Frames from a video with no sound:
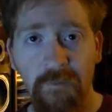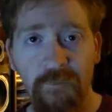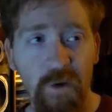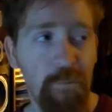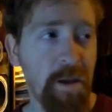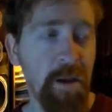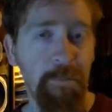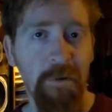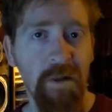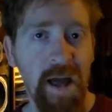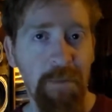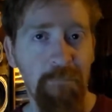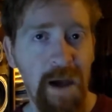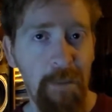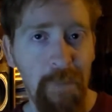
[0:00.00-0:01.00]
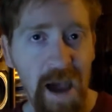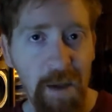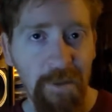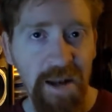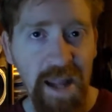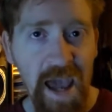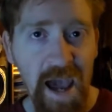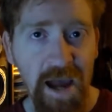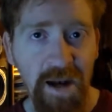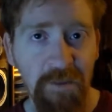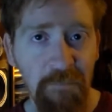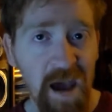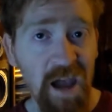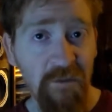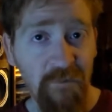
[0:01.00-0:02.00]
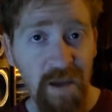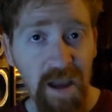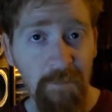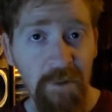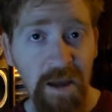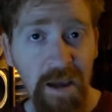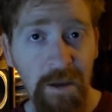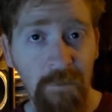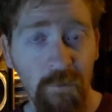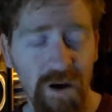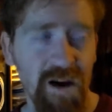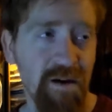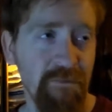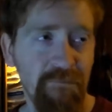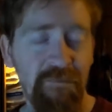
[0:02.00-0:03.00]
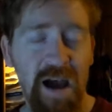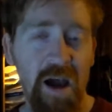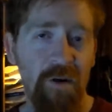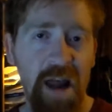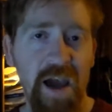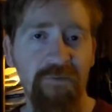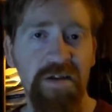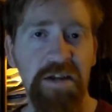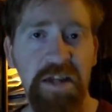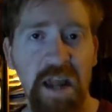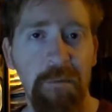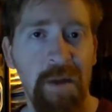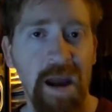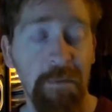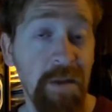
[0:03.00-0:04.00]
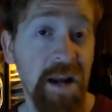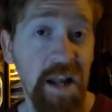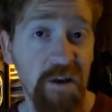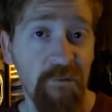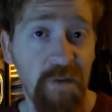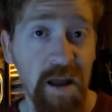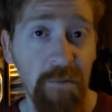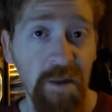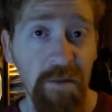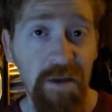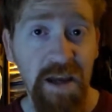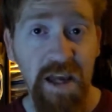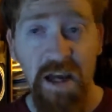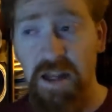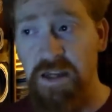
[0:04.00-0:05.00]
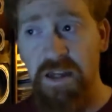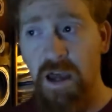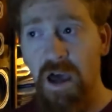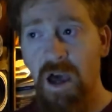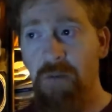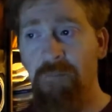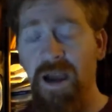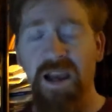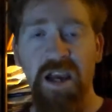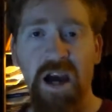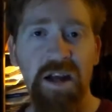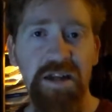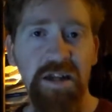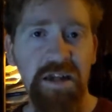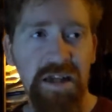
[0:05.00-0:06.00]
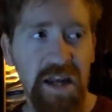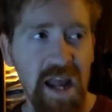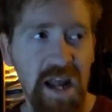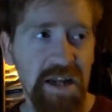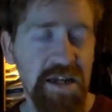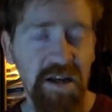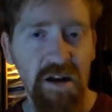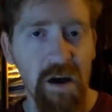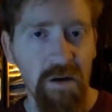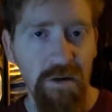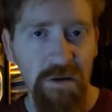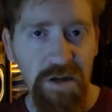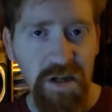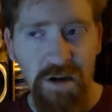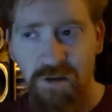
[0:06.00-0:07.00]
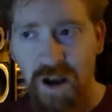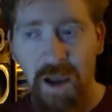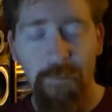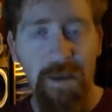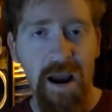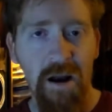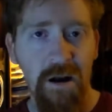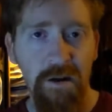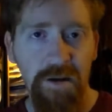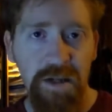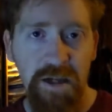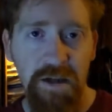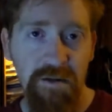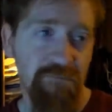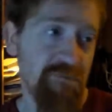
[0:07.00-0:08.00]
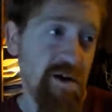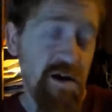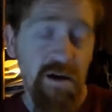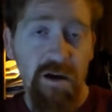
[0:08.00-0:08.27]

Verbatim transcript: for people like my mom and dad and my family, well, I would have to say my immediate family because my cousins and aunts and uncles and grandparents,